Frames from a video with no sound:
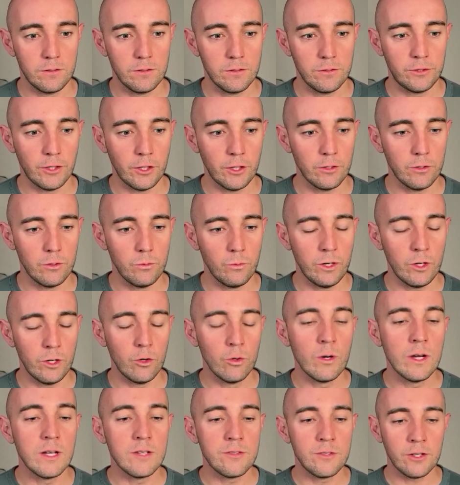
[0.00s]
So we're
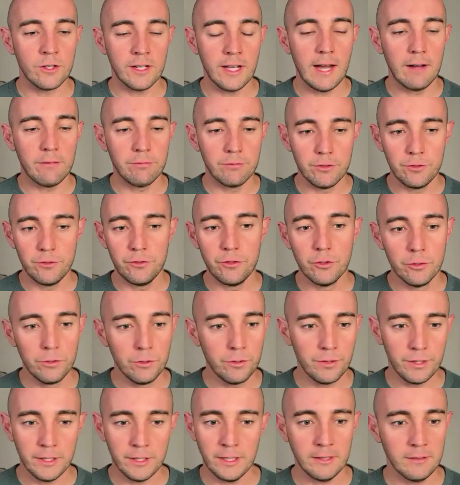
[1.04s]
always going to have to do
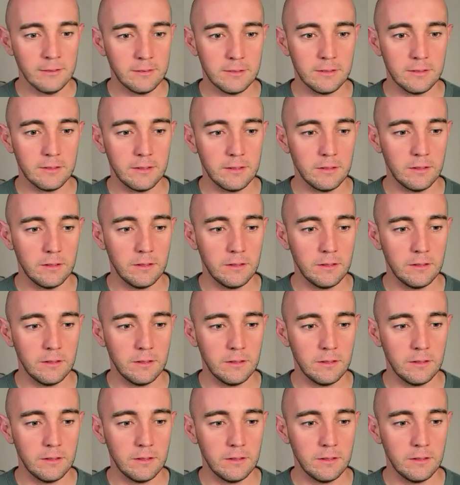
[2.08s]
things.